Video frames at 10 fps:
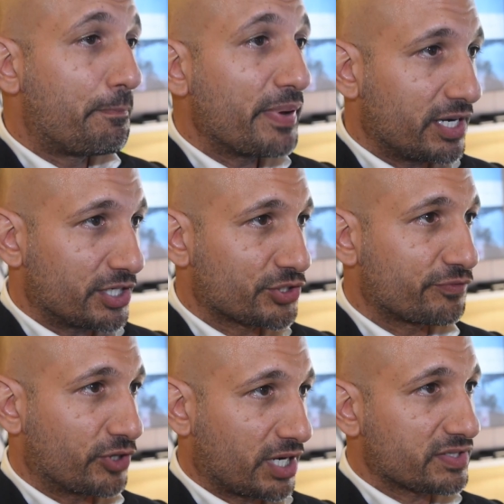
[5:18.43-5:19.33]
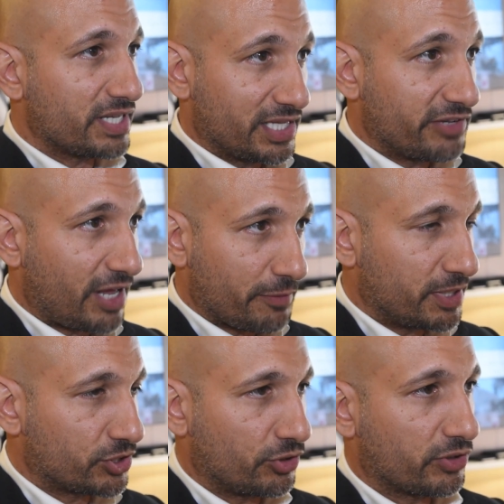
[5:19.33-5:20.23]
pillars for us in
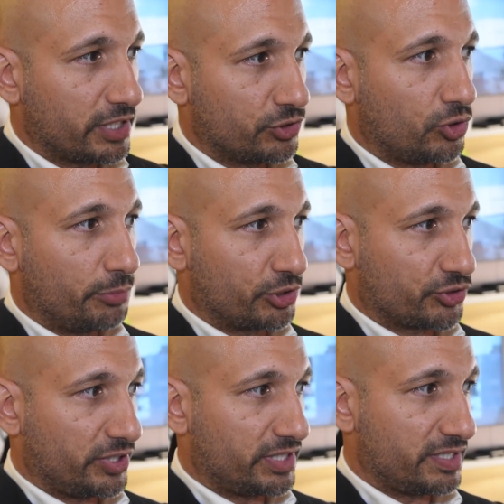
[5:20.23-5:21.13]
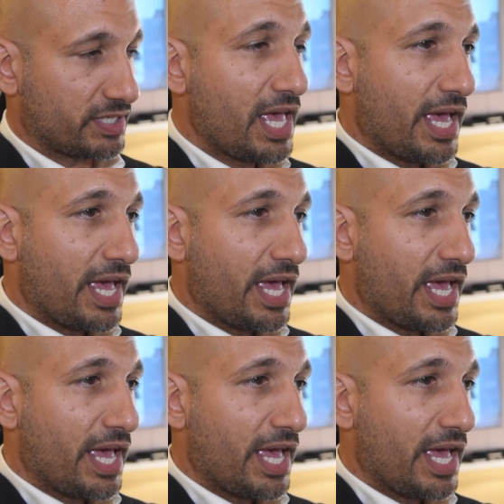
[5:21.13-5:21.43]
development to look into opportunities.